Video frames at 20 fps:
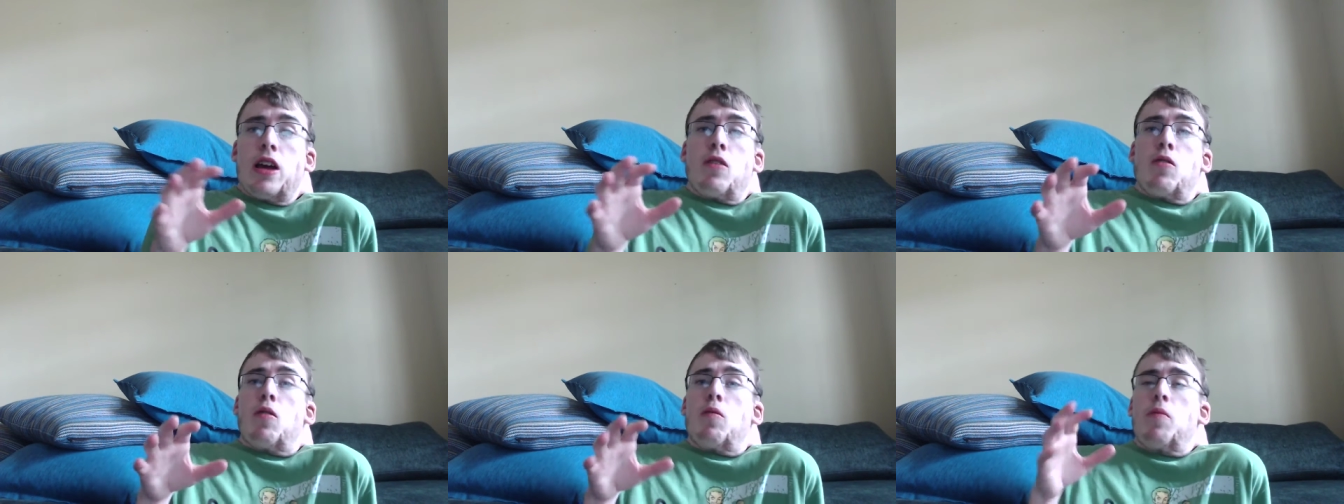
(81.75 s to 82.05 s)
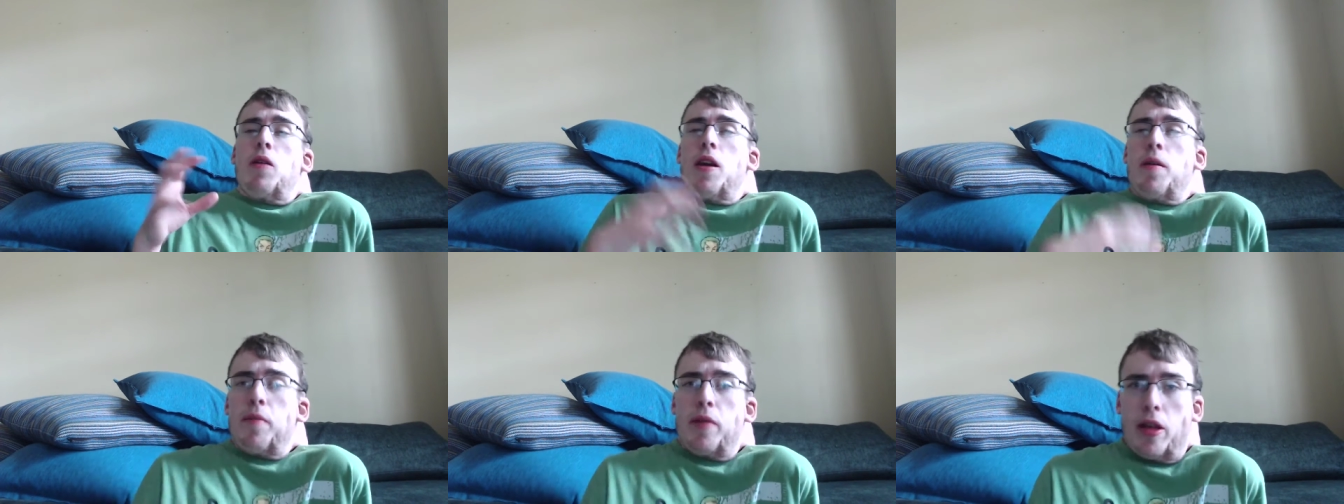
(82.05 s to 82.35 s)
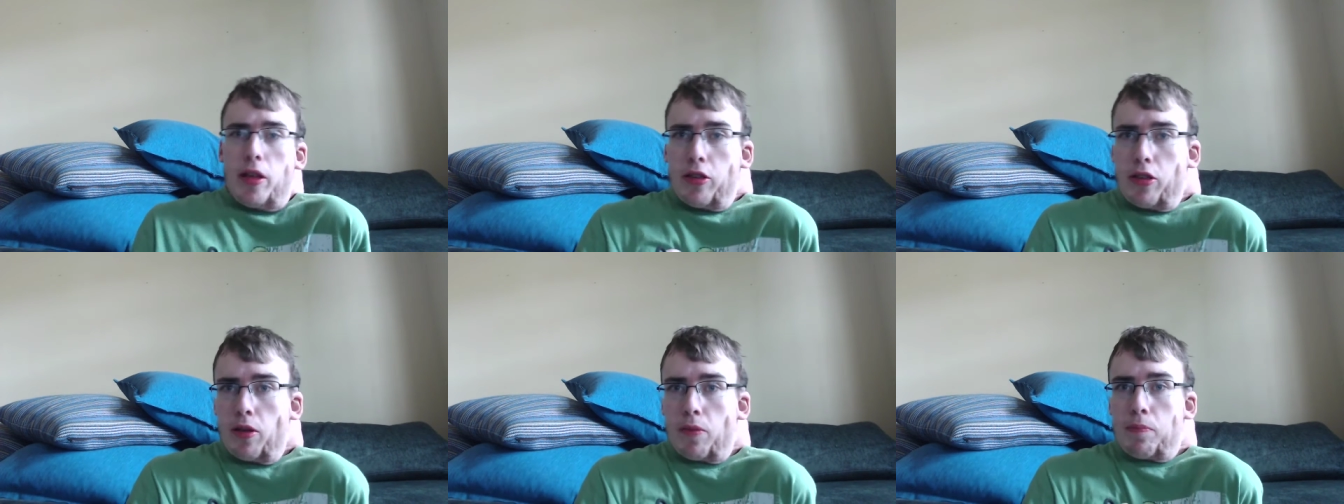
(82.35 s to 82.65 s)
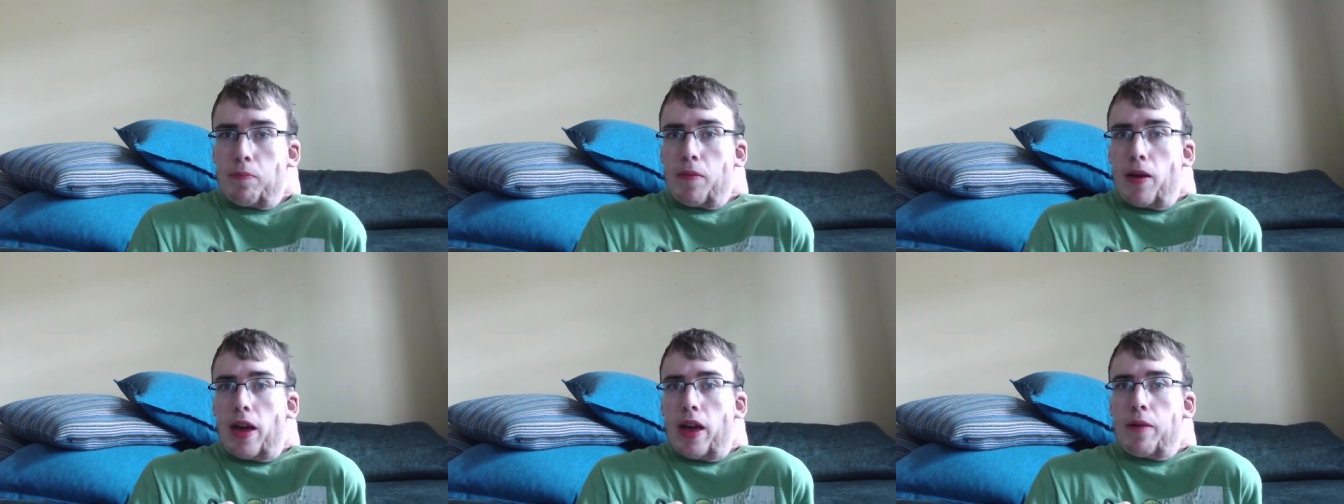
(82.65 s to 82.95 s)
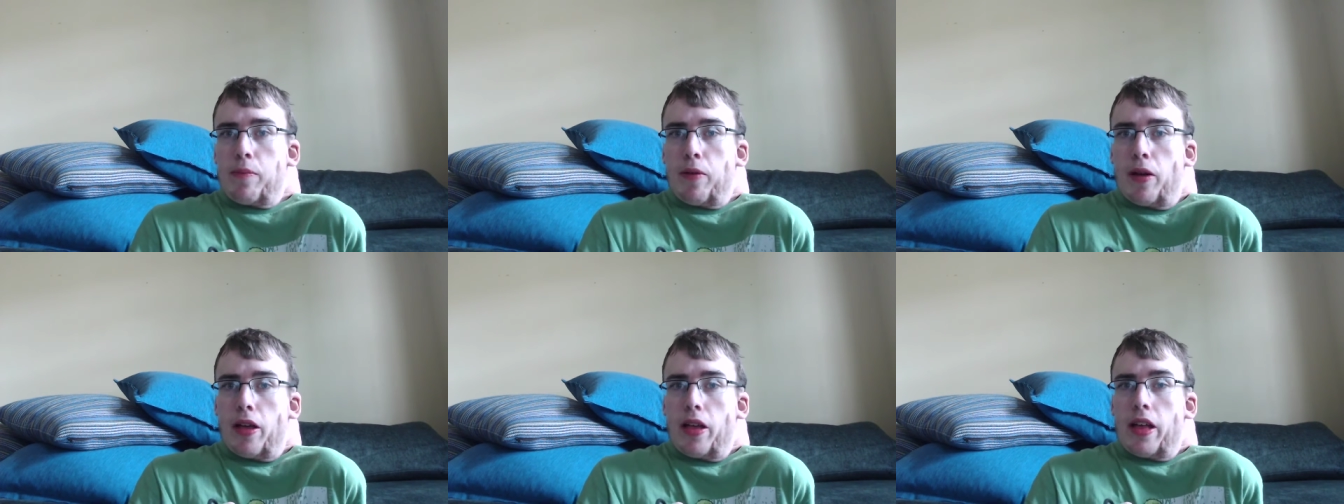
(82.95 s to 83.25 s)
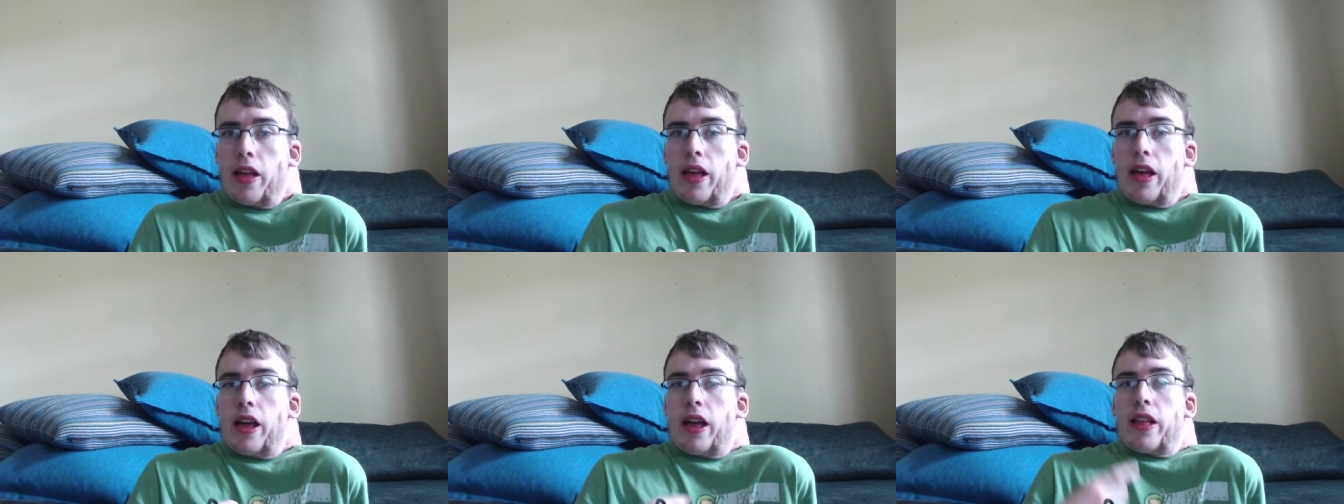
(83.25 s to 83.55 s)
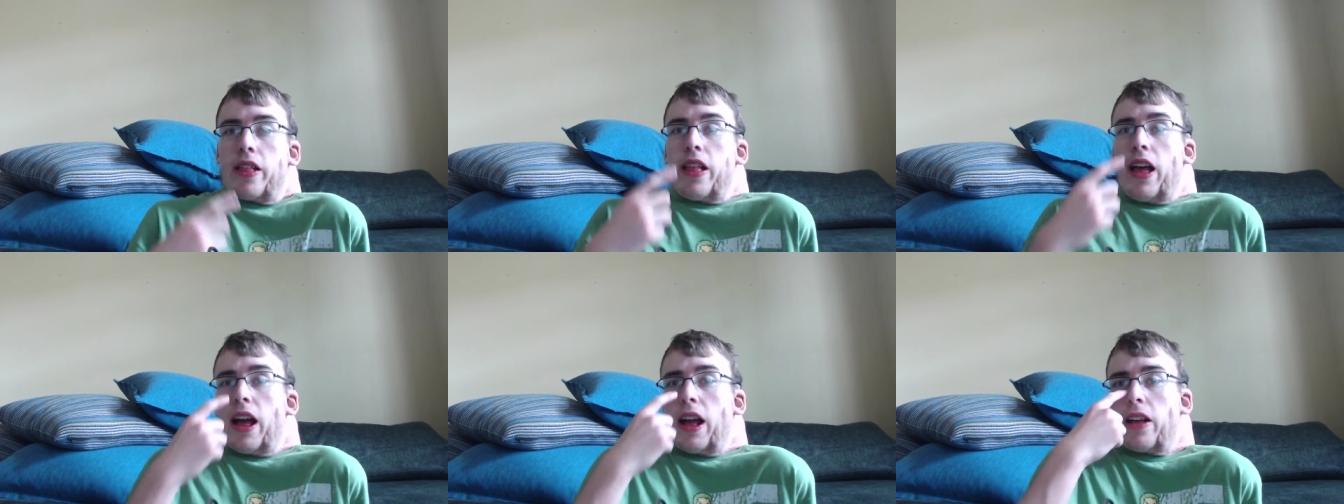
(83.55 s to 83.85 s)
Well, maybe it's just me, but
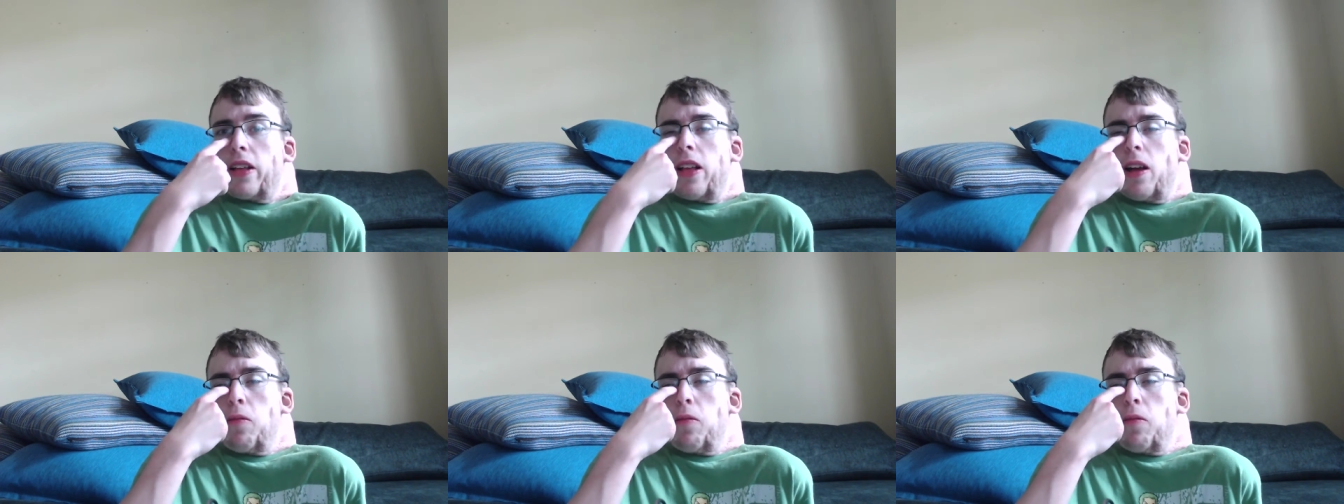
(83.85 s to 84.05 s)
that,